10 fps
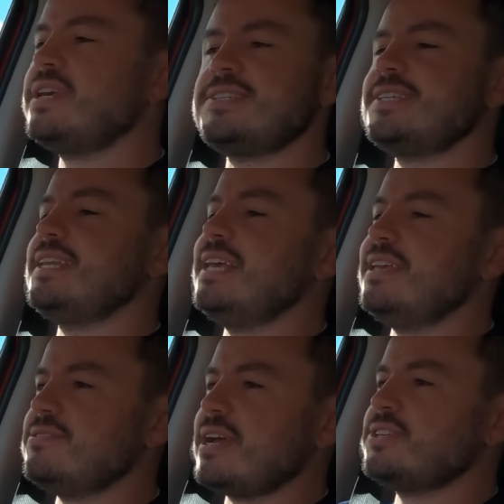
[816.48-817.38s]
you sit here,
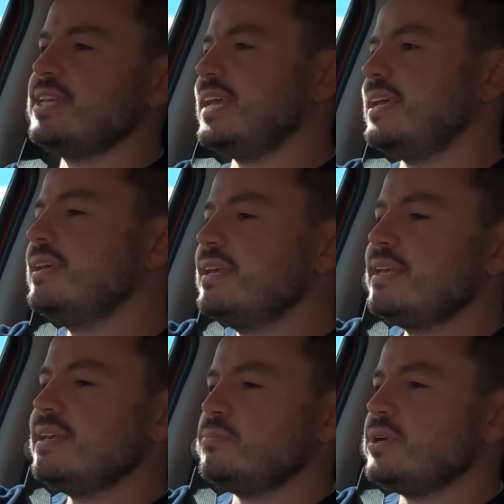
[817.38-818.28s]
you actually get
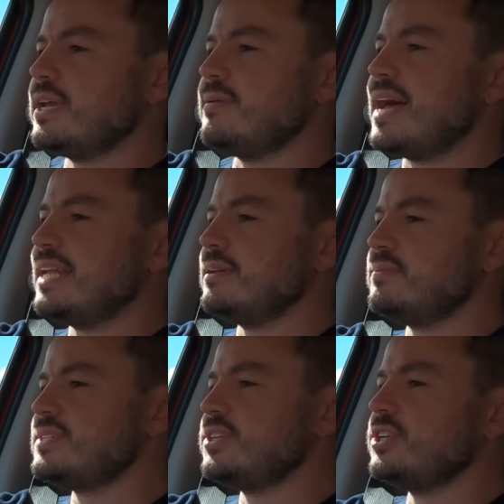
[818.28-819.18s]
pretty commanding
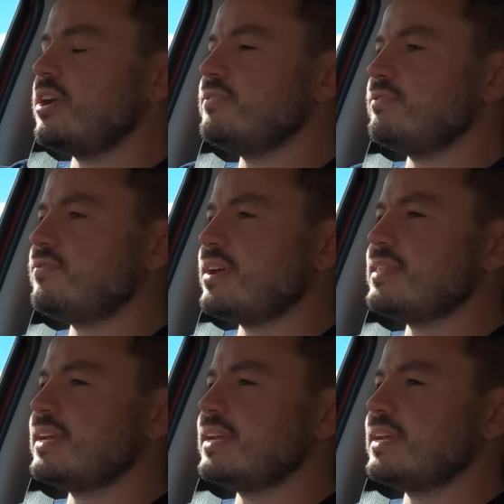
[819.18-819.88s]
position over the front of the